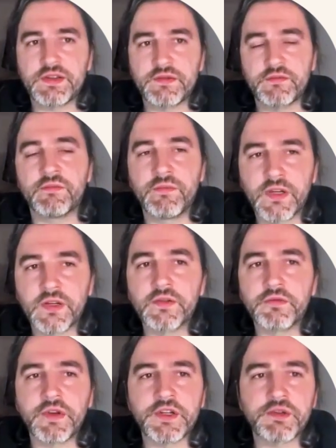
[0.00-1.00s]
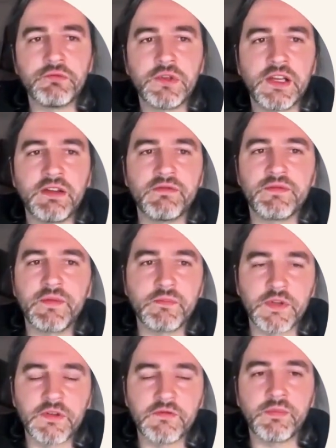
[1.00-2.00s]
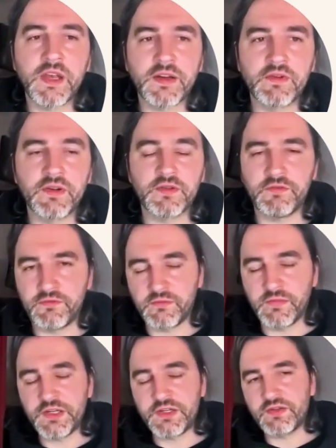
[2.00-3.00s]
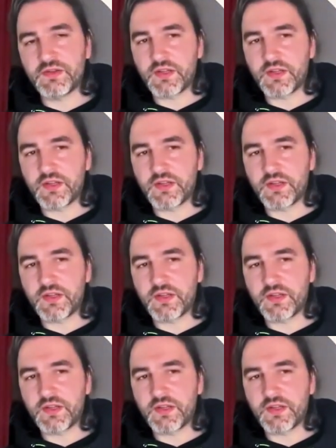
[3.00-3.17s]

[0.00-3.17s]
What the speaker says: So a good question will have a bit of background information.